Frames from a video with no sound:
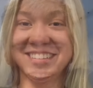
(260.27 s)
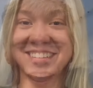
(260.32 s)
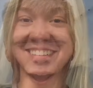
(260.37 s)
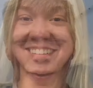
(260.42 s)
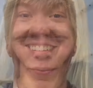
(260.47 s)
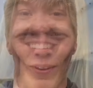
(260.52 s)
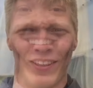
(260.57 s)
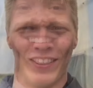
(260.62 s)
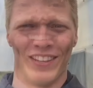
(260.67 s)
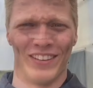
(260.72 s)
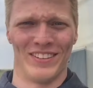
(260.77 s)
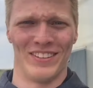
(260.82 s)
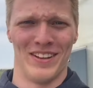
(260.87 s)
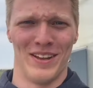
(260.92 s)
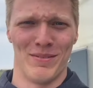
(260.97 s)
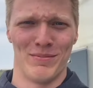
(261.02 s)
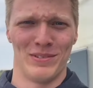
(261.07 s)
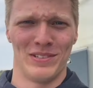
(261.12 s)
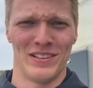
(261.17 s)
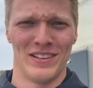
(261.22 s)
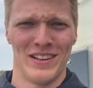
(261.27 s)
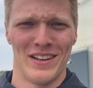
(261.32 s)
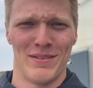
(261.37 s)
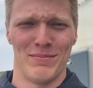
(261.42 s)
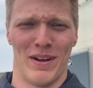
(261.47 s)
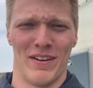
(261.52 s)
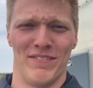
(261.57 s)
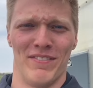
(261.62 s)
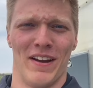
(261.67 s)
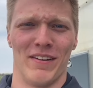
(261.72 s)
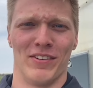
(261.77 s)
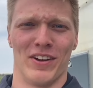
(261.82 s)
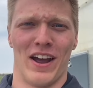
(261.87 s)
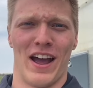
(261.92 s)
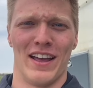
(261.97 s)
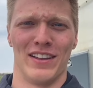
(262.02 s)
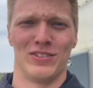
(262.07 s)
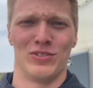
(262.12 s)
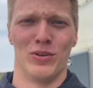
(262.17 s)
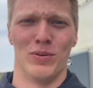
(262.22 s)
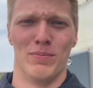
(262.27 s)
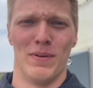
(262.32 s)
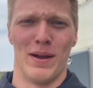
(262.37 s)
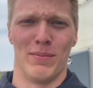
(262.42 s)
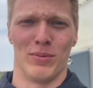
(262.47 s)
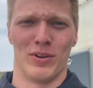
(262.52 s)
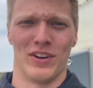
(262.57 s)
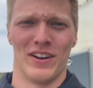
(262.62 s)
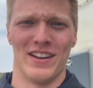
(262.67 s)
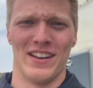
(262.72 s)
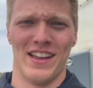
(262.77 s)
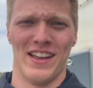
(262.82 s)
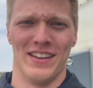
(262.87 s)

Hi, I'm Ethan Sims. My favorite high school memory